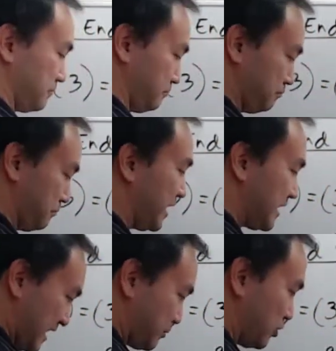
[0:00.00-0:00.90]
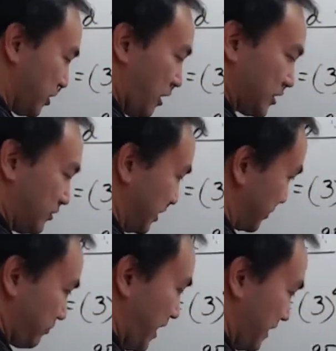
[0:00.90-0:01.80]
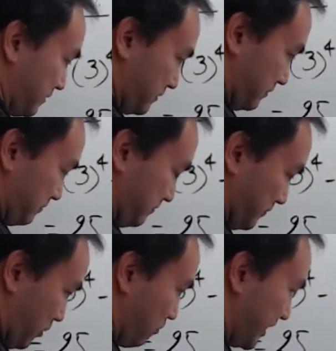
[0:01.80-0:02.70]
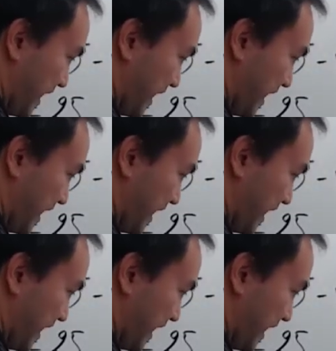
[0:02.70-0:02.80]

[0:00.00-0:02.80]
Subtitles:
many textbooks also just write only that's